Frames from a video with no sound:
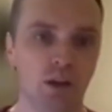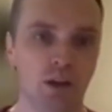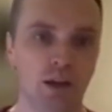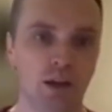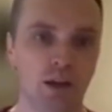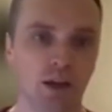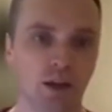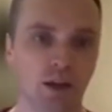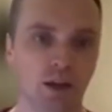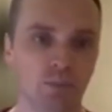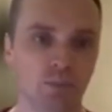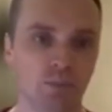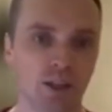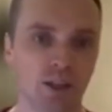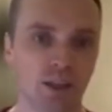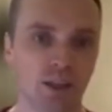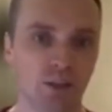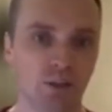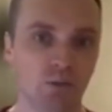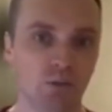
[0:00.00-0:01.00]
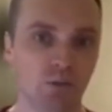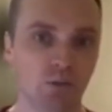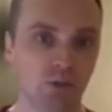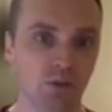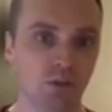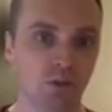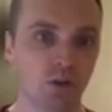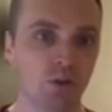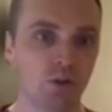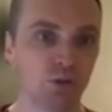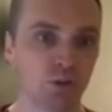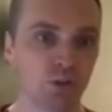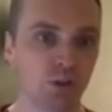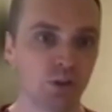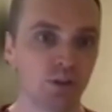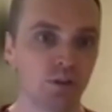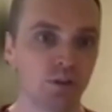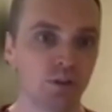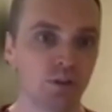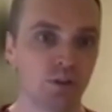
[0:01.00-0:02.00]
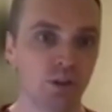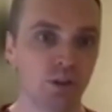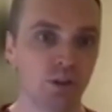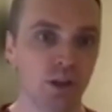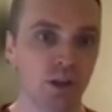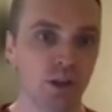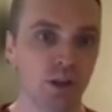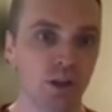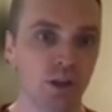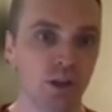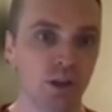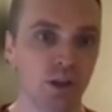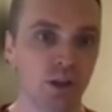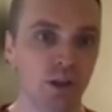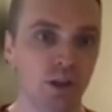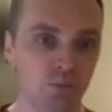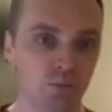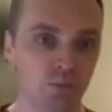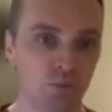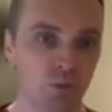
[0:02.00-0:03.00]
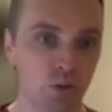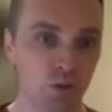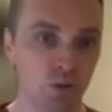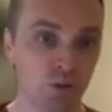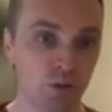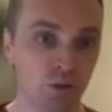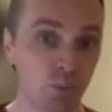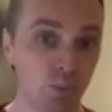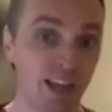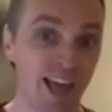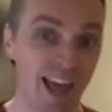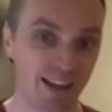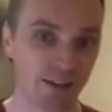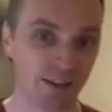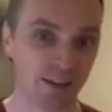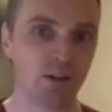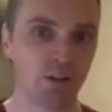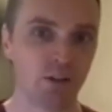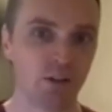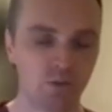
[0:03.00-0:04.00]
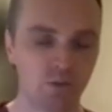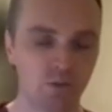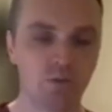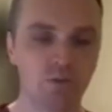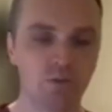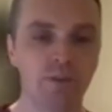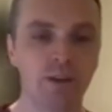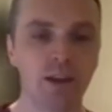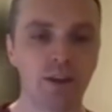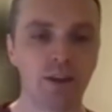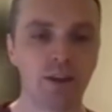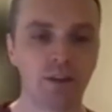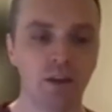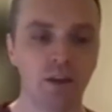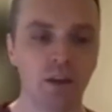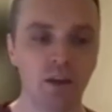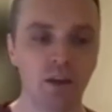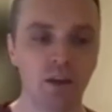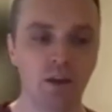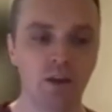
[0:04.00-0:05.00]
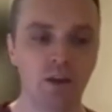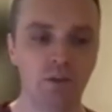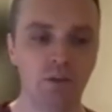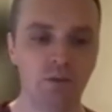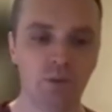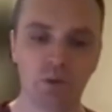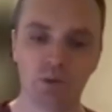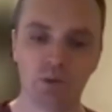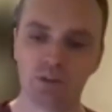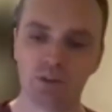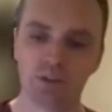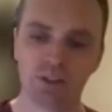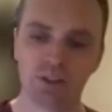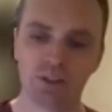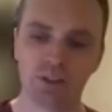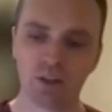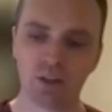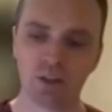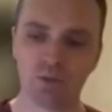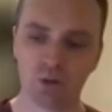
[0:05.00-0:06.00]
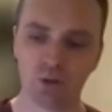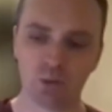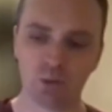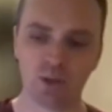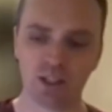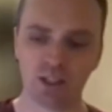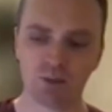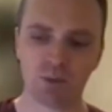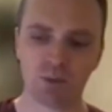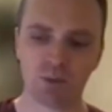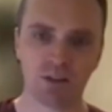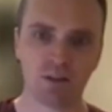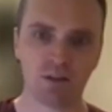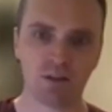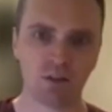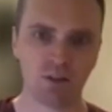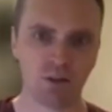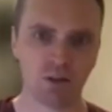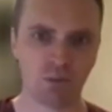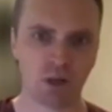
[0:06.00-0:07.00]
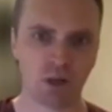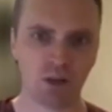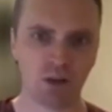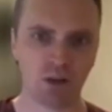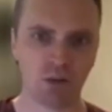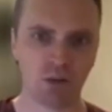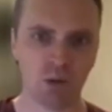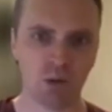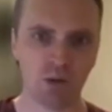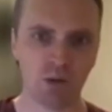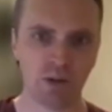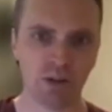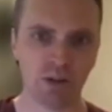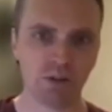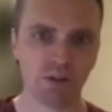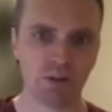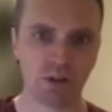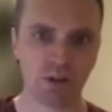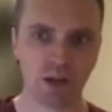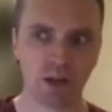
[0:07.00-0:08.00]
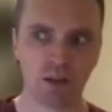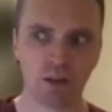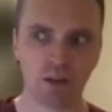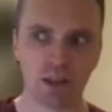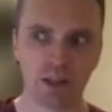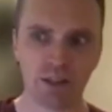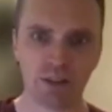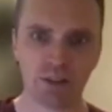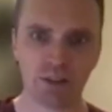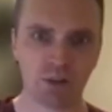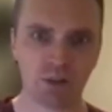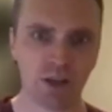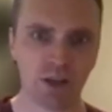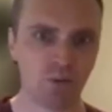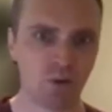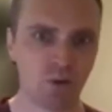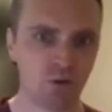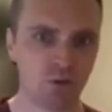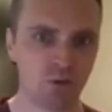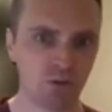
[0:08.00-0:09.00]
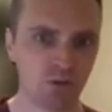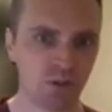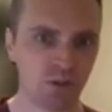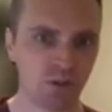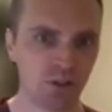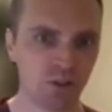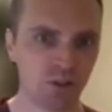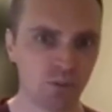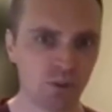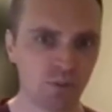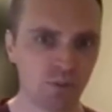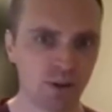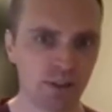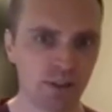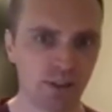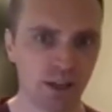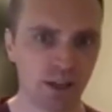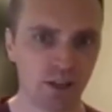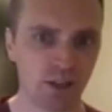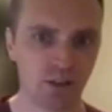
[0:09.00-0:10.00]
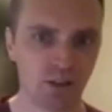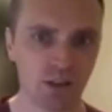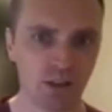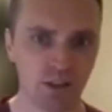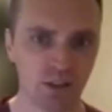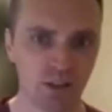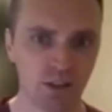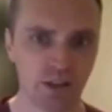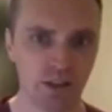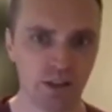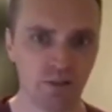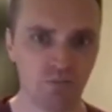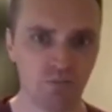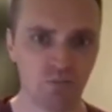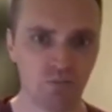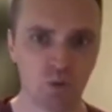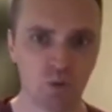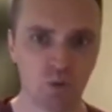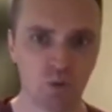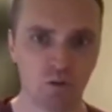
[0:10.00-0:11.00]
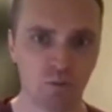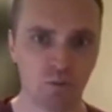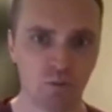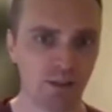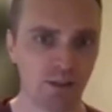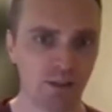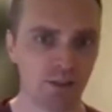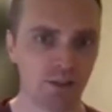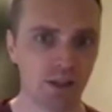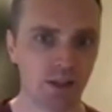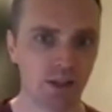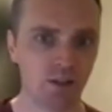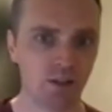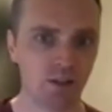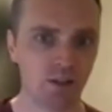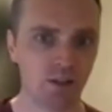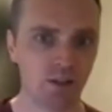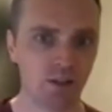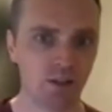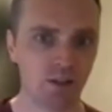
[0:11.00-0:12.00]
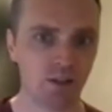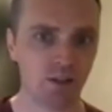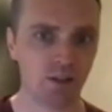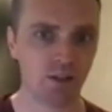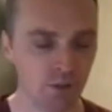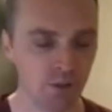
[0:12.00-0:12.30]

ethical disclosure and to, you know, someone acting in good faith, versus the other firm that spent a lot of money on lawyers and they still had vulnerable systems facing out to the internet 12 months down the line.